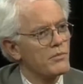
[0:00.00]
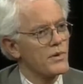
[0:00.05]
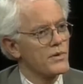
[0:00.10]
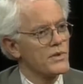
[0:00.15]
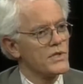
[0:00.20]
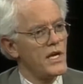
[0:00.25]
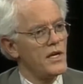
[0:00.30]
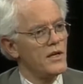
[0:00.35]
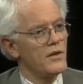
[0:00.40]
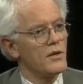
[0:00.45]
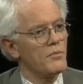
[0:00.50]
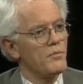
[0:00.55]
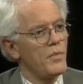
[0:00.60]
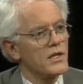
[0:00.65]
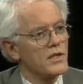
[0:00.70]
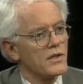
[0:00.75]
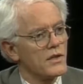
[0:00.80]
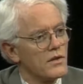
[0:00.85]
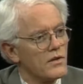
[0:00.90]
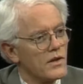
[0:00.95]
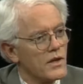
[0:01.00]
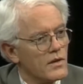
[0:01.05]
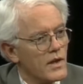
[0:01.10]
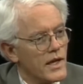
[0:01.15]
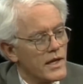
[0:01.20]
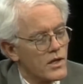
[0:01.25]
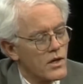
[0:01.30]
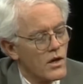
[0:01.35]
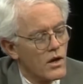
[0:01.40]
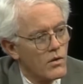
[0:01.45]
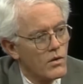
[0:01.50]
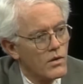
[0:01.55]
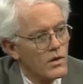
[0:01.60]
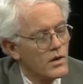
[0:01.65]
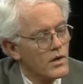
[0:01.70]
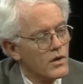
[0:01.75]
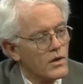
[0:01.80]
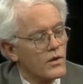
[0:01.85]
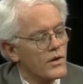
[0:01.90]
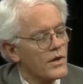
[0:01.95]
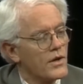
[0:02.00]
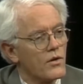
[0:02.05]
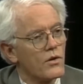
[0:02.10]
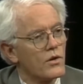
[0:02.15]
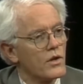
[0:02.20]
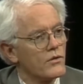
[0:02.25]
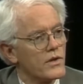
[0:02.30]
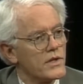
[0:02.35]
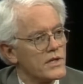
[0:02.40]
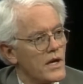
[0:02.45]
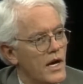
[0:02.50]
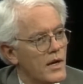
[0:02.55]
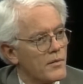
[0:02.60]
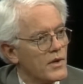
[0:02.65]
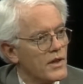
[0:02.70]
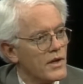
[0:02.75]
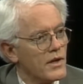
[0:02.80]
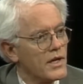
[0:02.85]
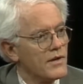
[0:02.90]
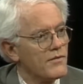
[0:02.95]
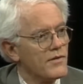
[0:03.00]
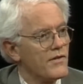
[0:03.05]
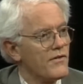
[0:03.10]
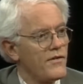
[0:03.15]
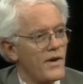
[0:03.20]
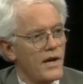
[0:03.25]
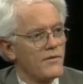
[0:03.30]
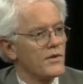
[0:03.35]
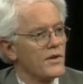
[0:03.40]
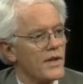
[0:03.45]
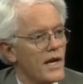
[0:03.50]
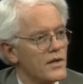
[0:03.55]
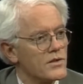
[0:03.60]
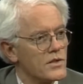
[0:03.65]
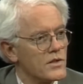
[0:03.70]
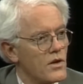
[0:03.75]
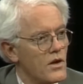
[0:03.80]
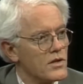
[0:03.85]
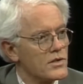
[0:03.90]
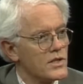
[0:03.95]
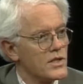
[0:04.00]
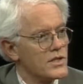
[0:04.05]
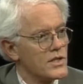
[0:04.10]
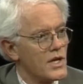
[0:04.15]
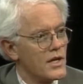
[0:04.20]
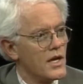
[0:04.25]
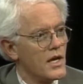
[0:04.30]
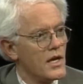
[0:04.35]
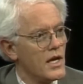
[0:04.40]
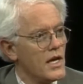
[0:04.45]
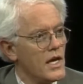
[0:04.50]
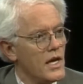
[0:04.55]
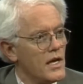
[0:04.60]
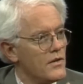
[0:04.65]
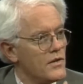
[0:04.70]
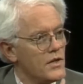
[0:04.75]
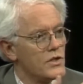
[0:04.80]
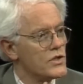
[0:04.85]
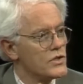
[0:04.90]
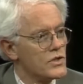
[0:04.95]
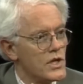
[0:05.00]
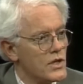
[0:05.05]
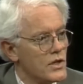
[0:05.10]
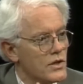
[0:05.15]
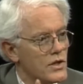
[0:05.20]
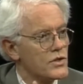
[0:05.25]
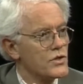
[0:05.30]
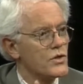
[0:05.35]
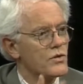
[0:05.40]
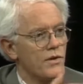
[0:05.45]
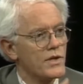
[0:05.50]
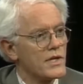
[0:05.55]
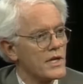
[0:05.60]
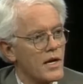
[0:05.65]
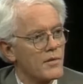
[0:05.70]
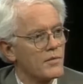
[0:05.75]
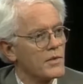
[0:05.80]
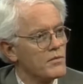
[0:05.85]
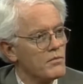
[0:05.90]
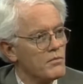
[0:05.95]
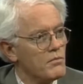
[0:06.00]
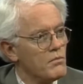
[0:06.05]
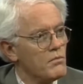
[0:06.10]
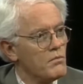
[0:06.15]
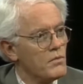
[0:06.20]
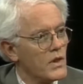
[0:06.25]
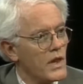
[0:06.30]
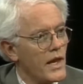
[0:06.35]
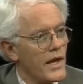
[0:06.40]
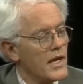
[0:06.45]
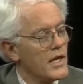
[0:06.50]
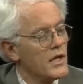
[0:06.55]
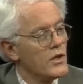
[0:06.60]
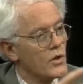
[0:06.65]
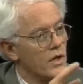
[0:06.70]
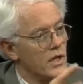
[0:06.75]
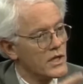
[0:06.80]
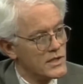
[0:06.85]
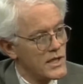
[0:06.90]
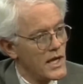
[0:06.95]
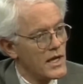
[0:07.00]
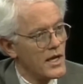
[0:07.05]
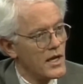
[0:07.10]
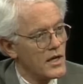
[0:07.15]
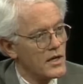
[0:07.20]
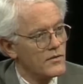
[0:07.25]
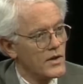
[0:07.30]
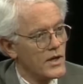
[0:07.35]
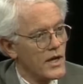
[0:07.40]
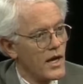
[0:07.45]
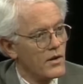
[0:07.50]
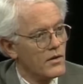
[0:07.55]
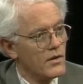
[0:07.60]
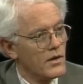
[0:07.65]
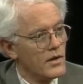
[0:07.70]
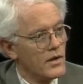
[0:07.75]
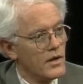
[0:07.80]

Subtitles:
are presented, they're let go, or they're early retirement, and they're given $500,000, and they say, this is it. This is your retirement, lady. You've got to take care of it now.